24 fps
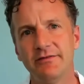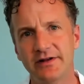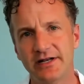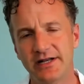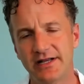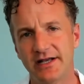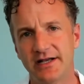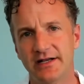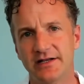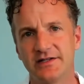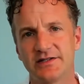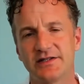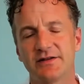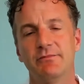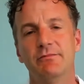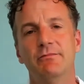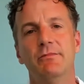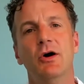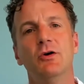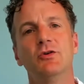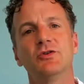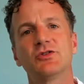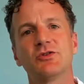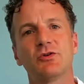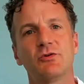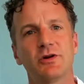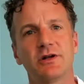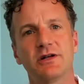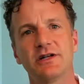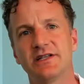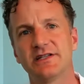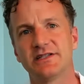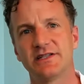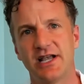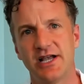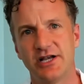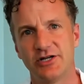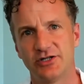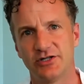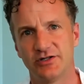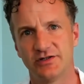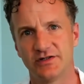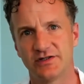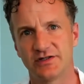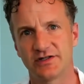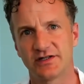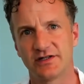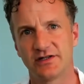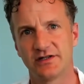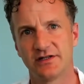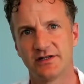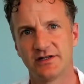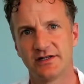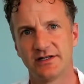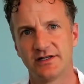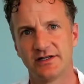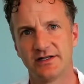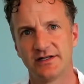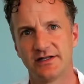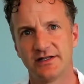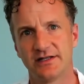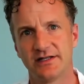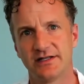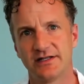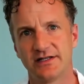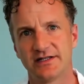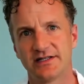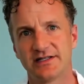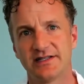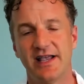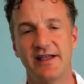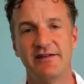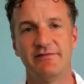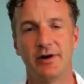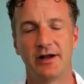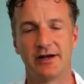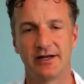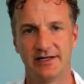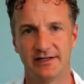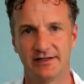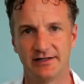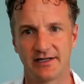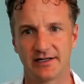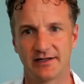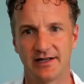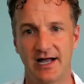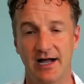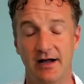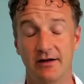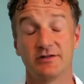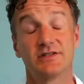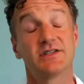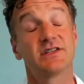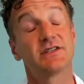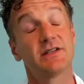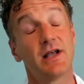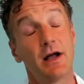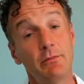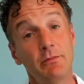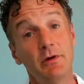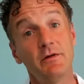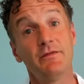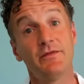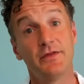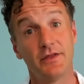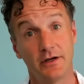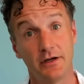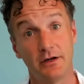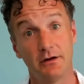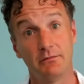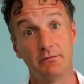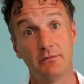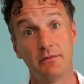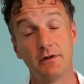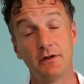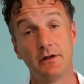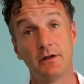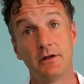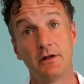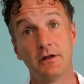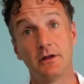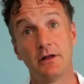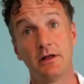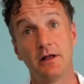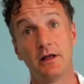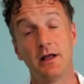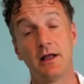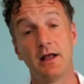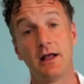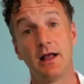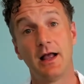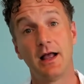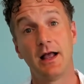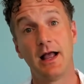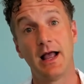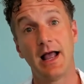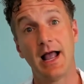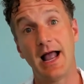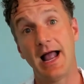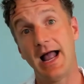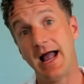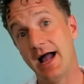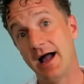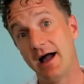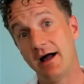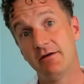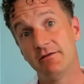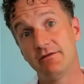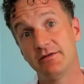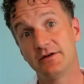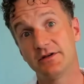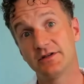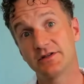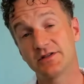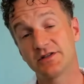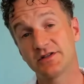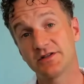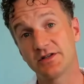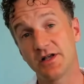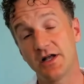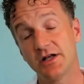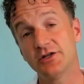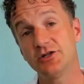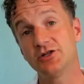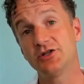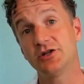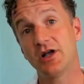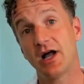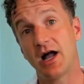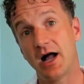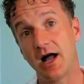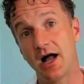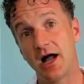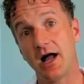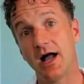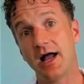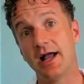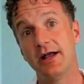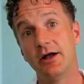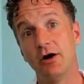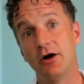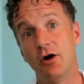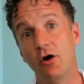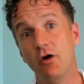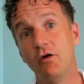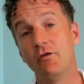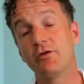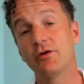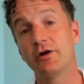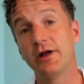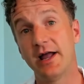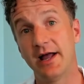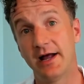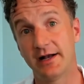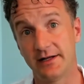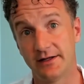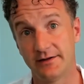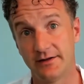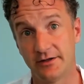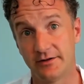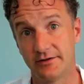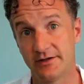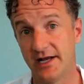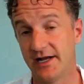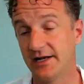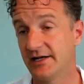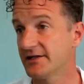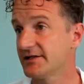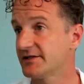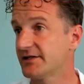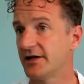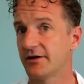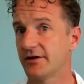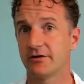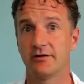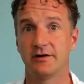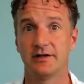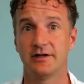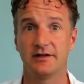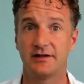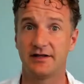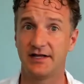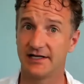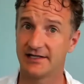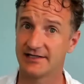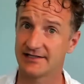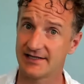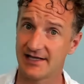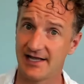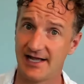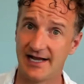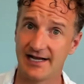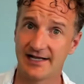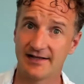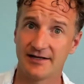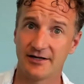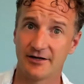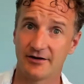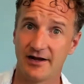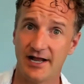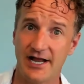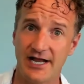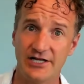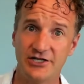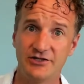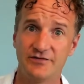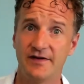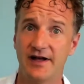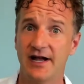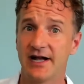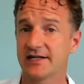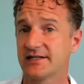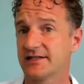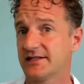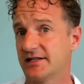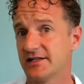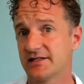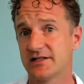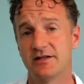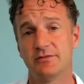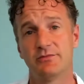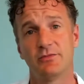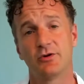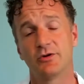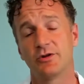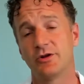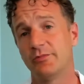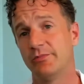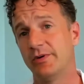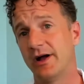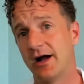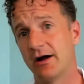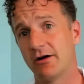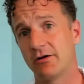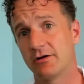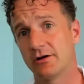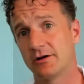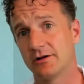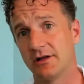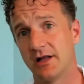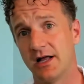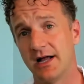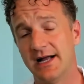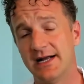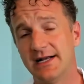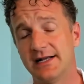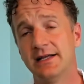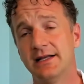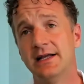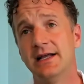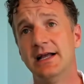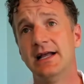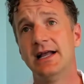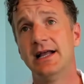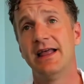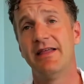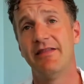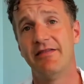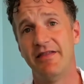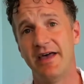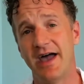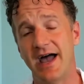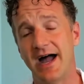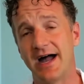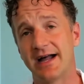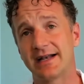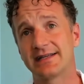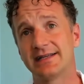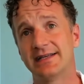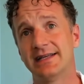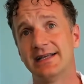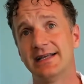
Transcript: it is, most organizations save money in the cloud. Some of them have such high overhead in their data center and things like their HVAC system or their power and light that